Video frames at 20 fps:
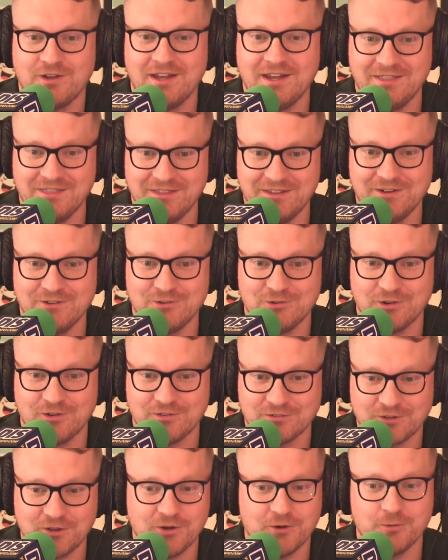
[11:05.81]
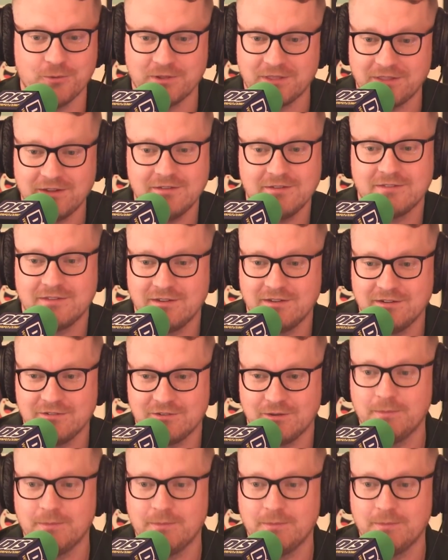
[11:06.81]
and then just go with these things.